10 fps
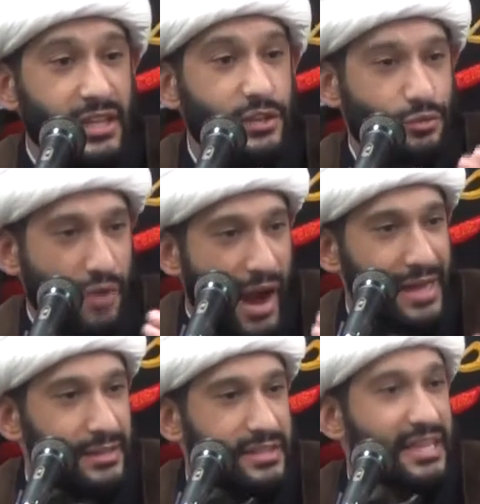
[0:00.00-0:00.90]
these
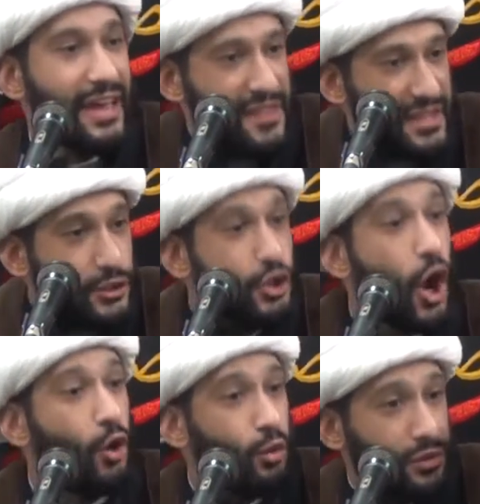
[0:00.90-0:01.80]
rights and these
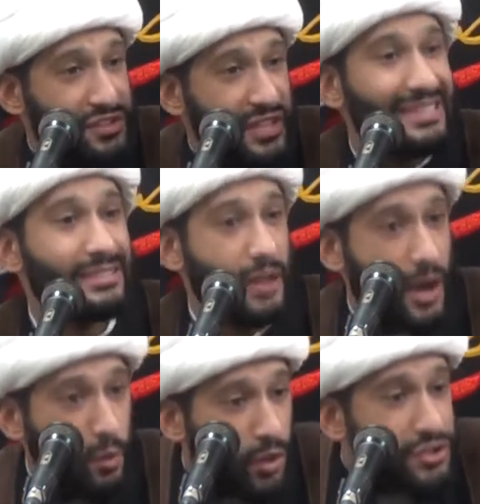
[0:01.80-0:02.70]
goals that
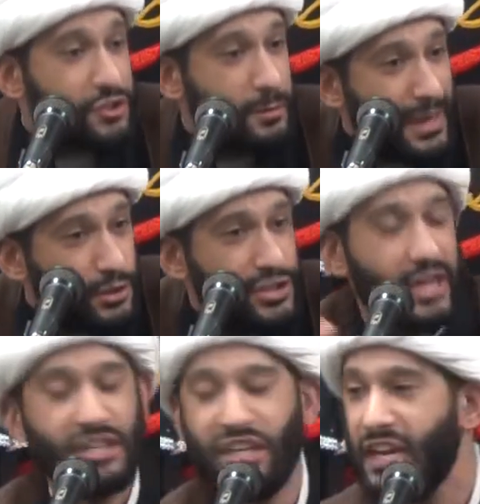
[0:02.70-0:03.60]
Islam wants to be able
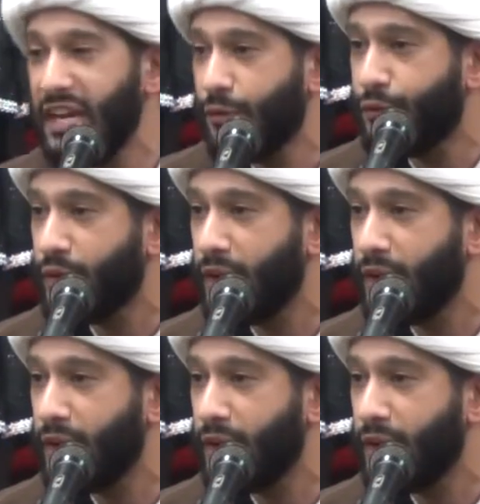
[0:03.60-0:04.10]
to achieve,